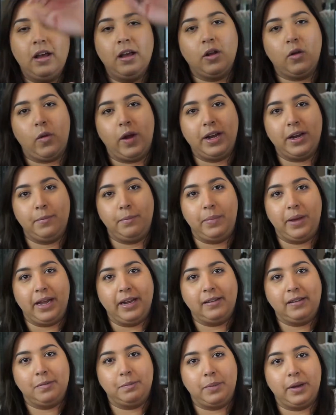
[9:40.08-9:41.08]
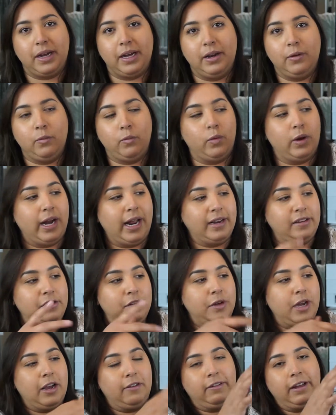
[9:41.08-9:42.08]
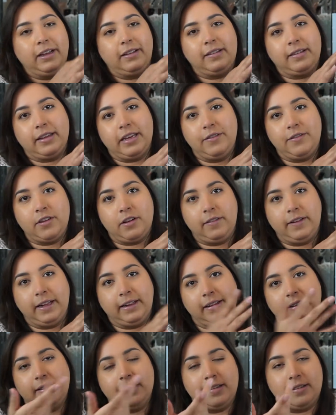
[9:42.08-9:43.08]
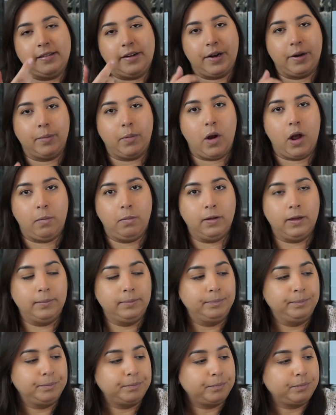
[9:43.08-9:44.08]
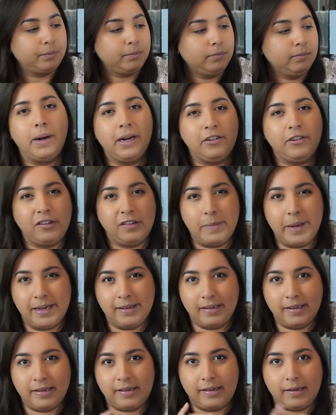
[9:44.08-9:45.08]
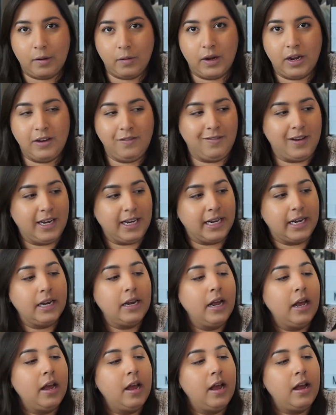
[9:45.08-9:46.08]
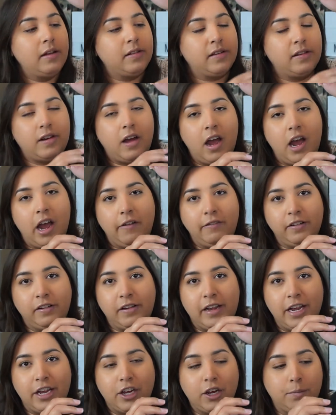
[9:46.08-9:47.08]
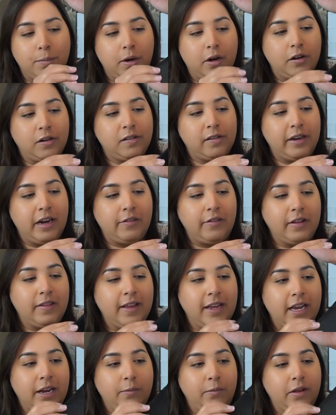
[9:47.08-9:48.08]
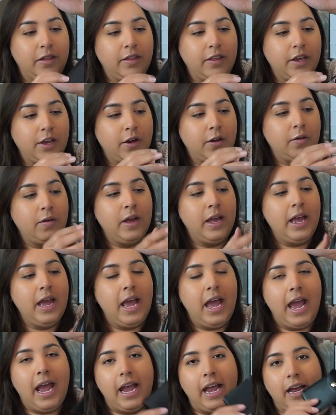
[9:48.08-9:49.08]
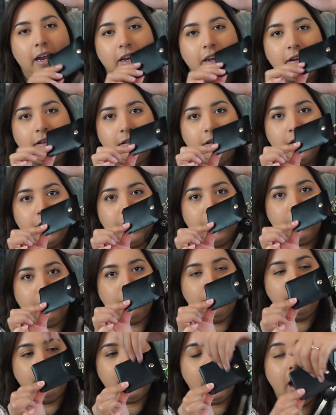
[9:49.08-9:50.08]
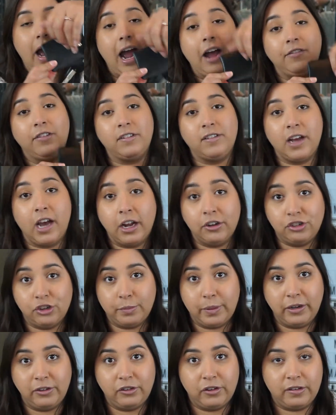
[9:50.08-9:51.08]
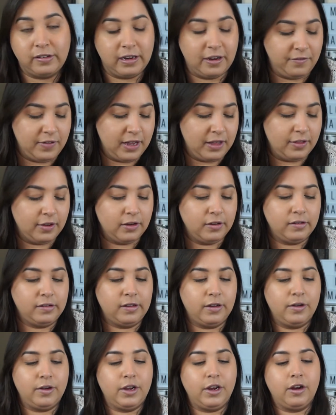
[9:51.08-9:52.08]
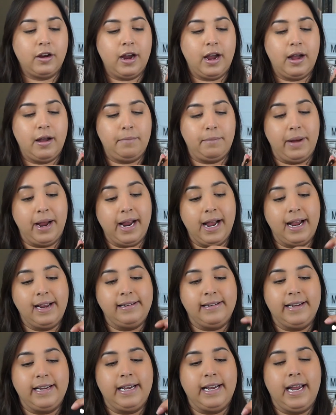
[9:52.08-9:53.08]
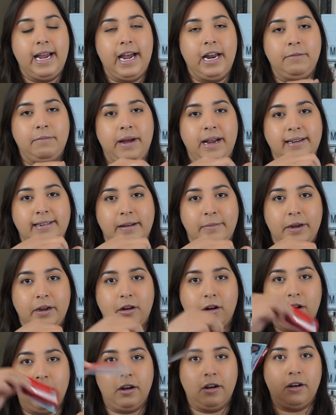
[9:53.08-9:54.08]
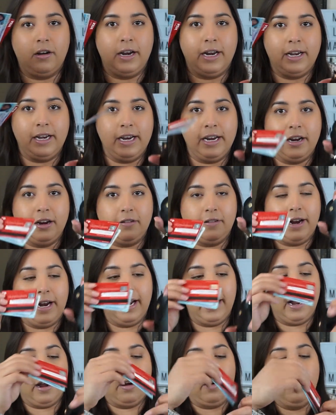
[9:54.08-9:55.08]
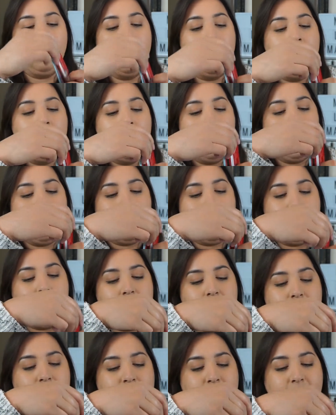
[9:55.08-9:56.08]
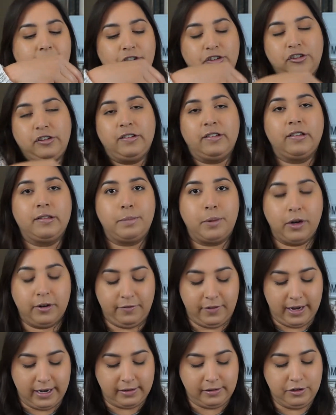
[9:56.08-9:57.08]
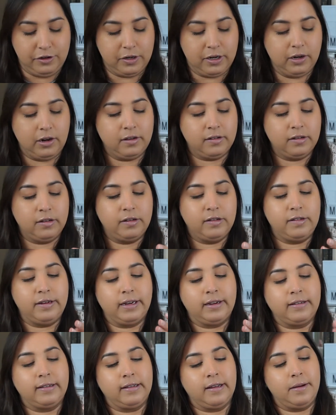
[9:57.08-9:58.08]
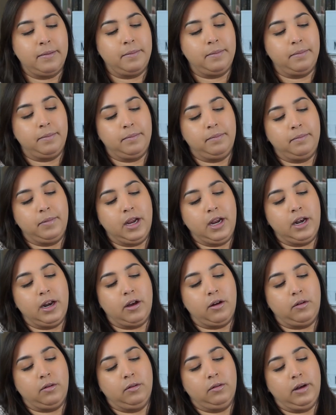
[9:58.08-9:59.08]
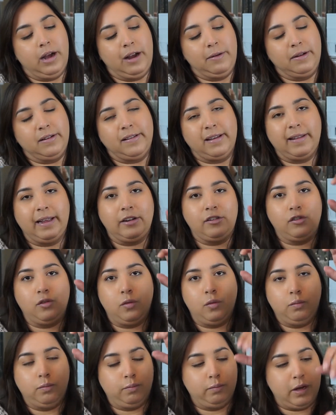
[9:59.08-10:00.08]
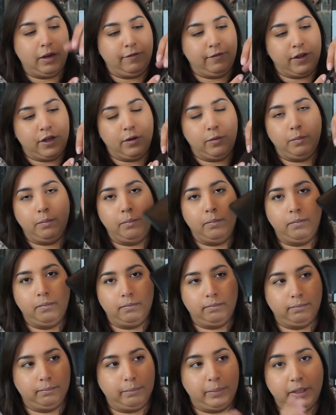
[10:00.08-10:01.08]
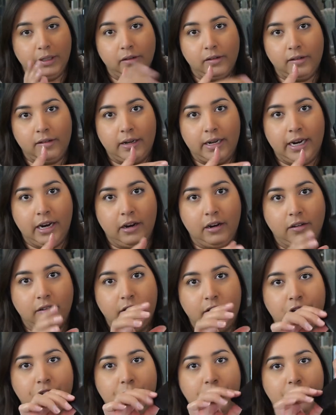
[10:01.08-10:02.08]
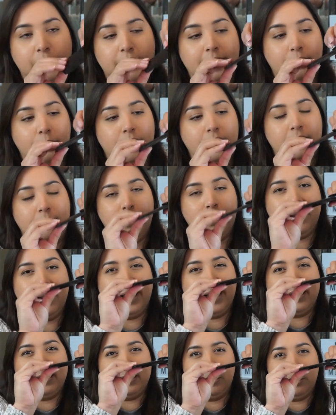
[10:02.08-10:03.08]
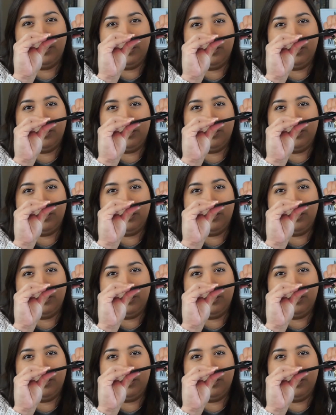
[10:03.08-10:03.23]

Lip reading: quite a bit. But when I do have like sleeves on like this, it's not a problem. But it just makes it so convenient to not have to take your purse and everything in with you, and, you know, not have to touch a bunch of stuff either. So my ID and my debit card are in here right now. and it's just perfect. You could also stick some, you know, I would say like a few bills in here too, and it wouldn't be like super